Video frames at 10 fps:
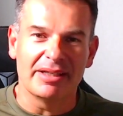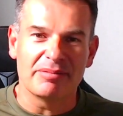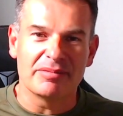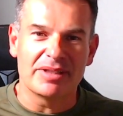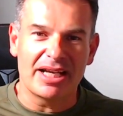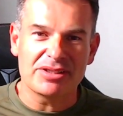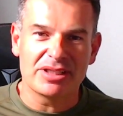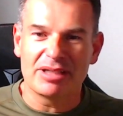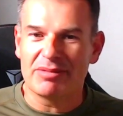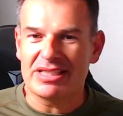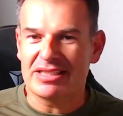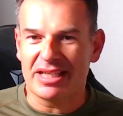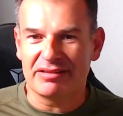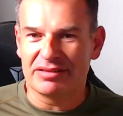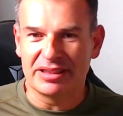Dražen and
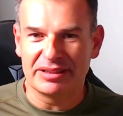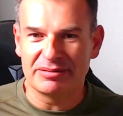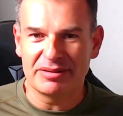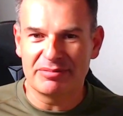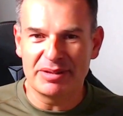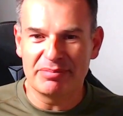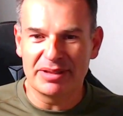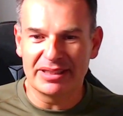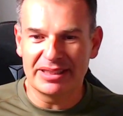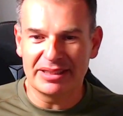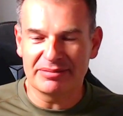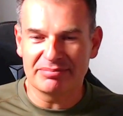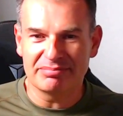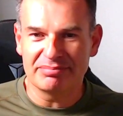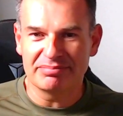myself, we've been building
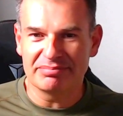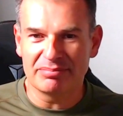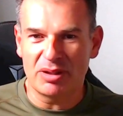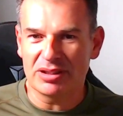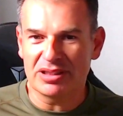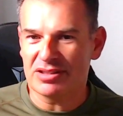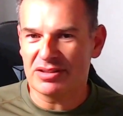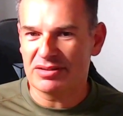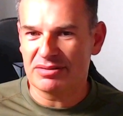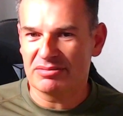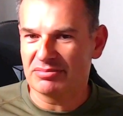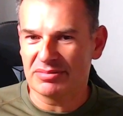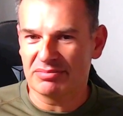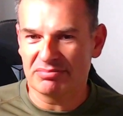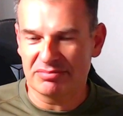models
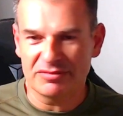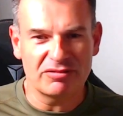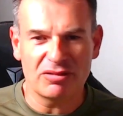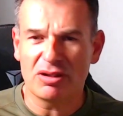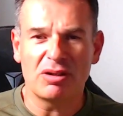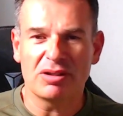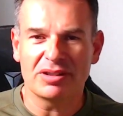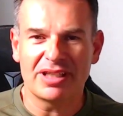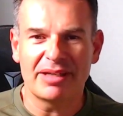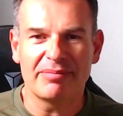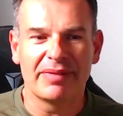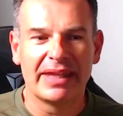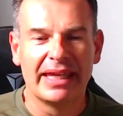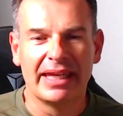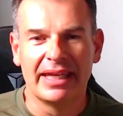for a long time.
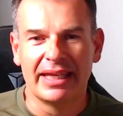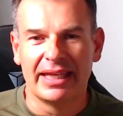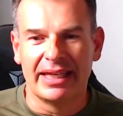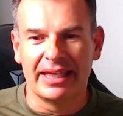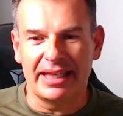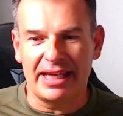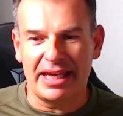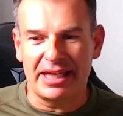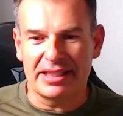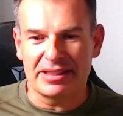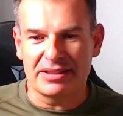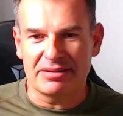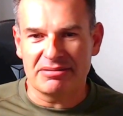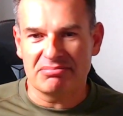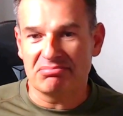
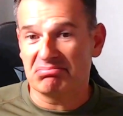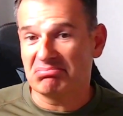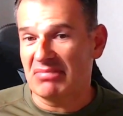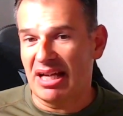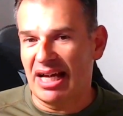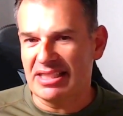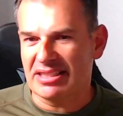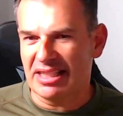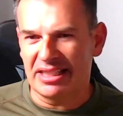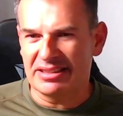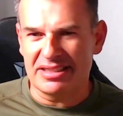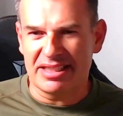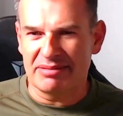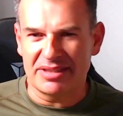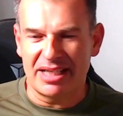And I started
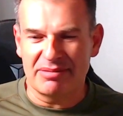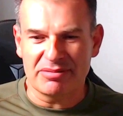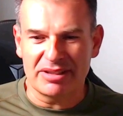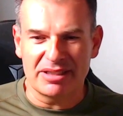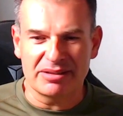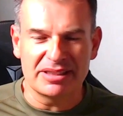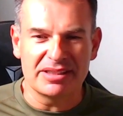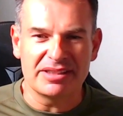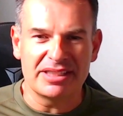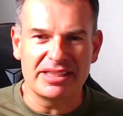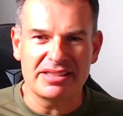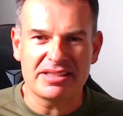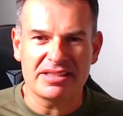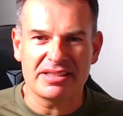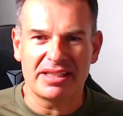sometimes when I was in the
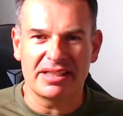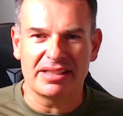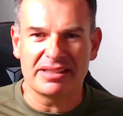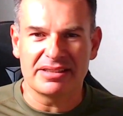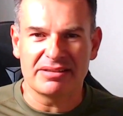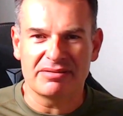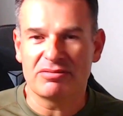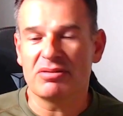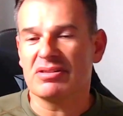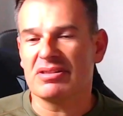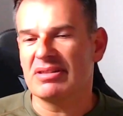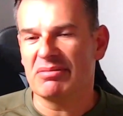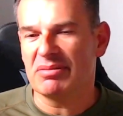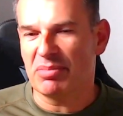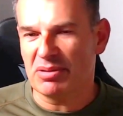teens, and of course there were
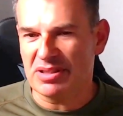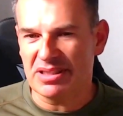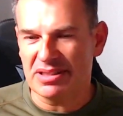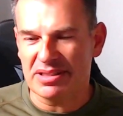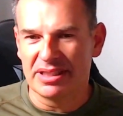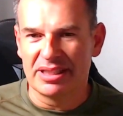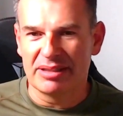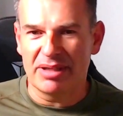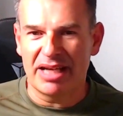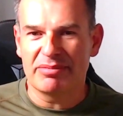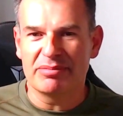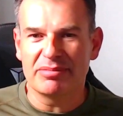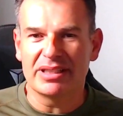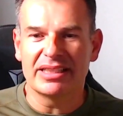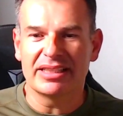pauses, but I've been
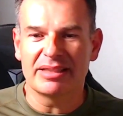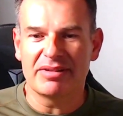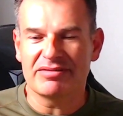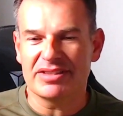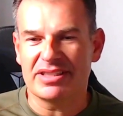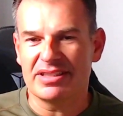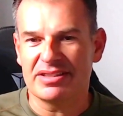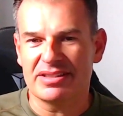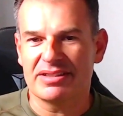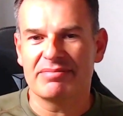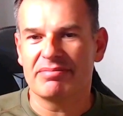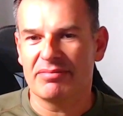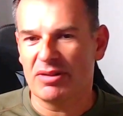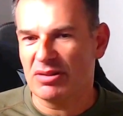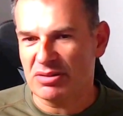building them ever since,
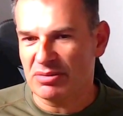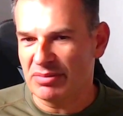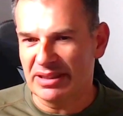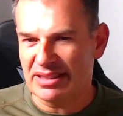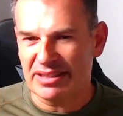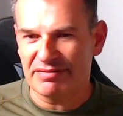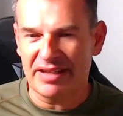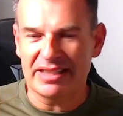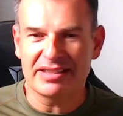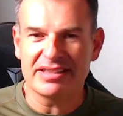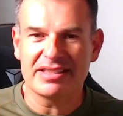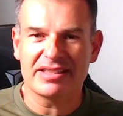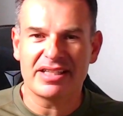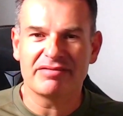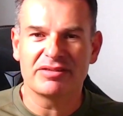also building some fantasy
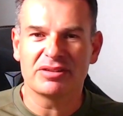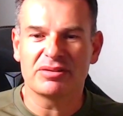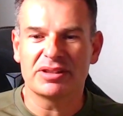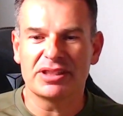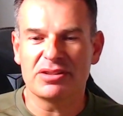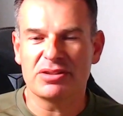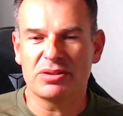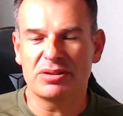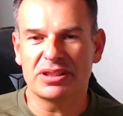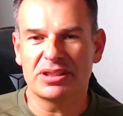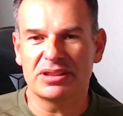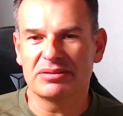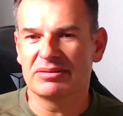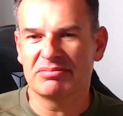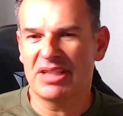stuff, not only historical.
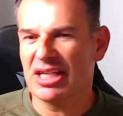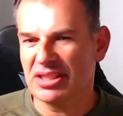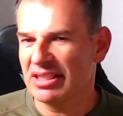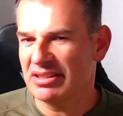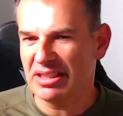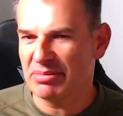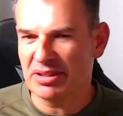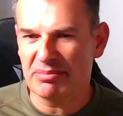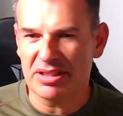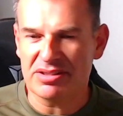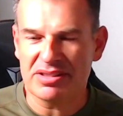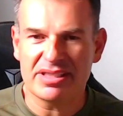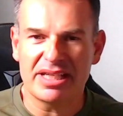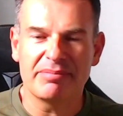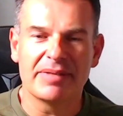Dražen, I think, pretty much the
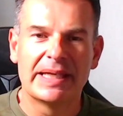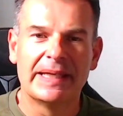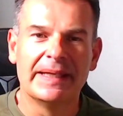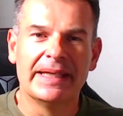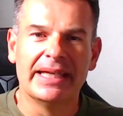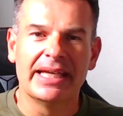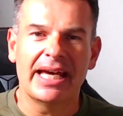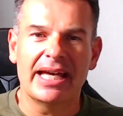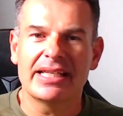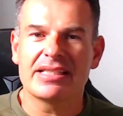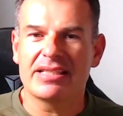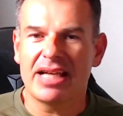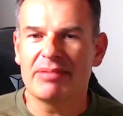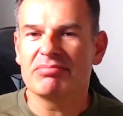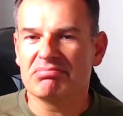same. And as
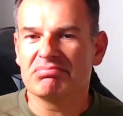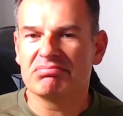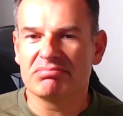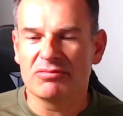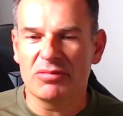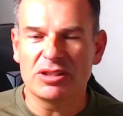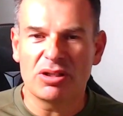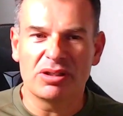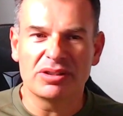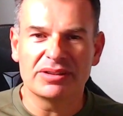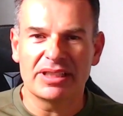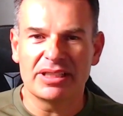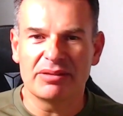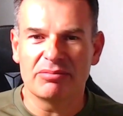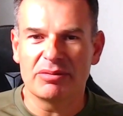time went on
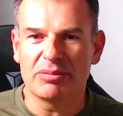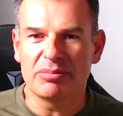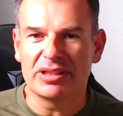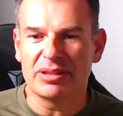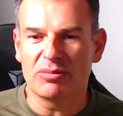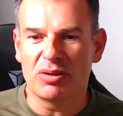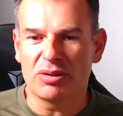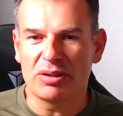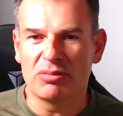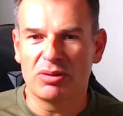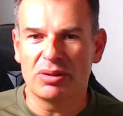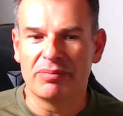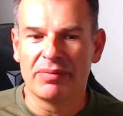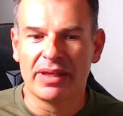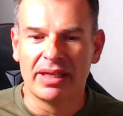and we were building more and more,
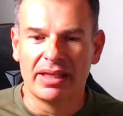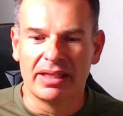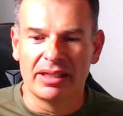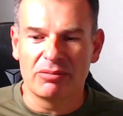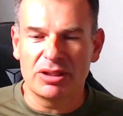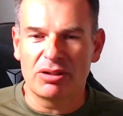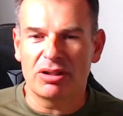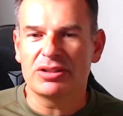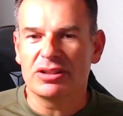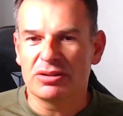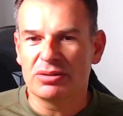we got into